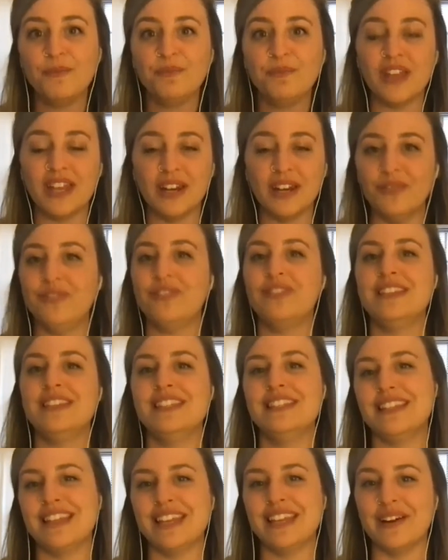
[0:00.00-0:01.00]
They don't,
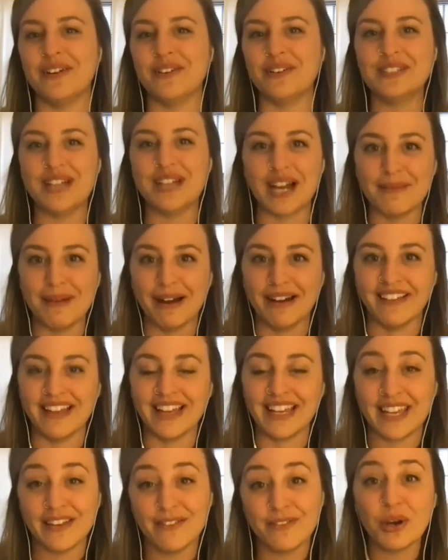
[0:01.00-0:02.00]
you know, talk about
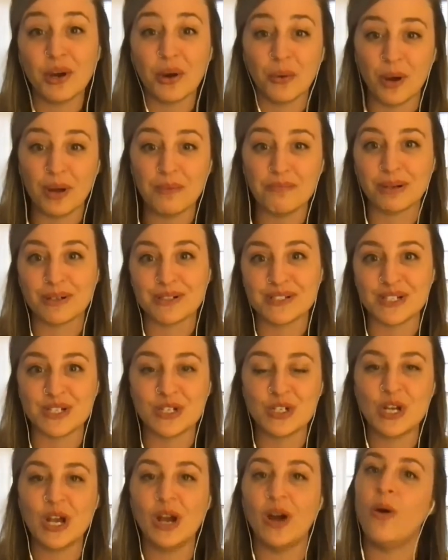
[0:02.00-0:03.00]
like if you're a one person
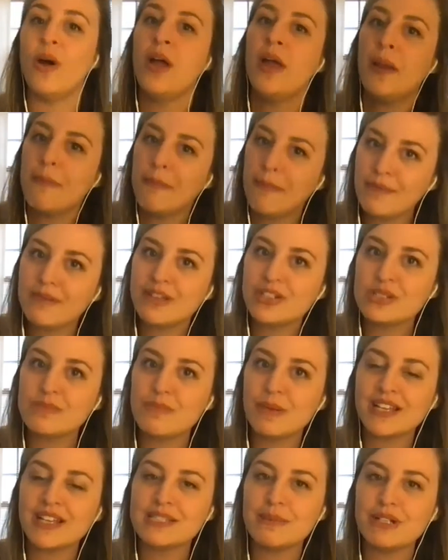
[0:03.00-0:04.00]
show, maybe just
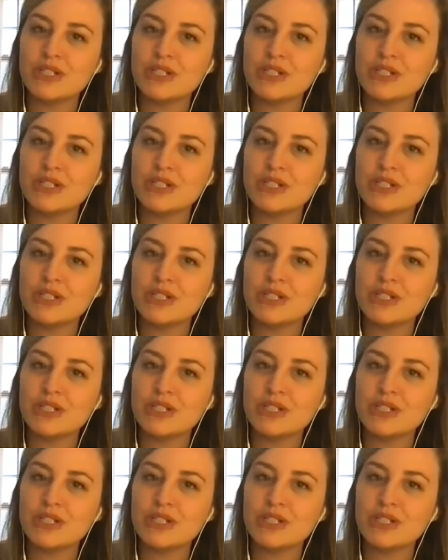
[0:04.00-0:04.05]
pick right.